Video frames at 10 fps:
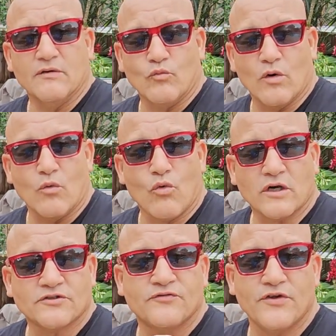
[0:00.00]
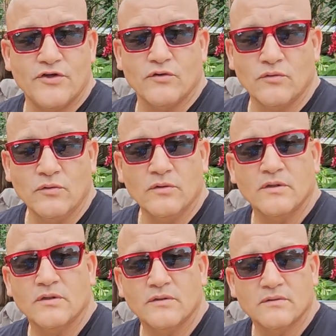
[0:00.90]
What works for you
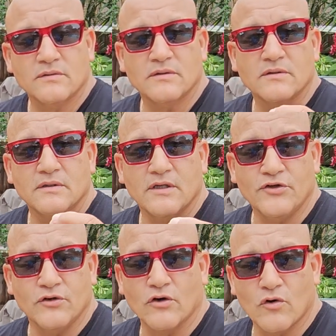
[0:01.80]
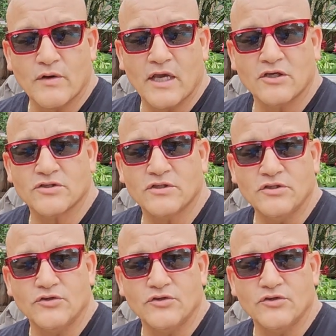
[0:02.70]
in your location,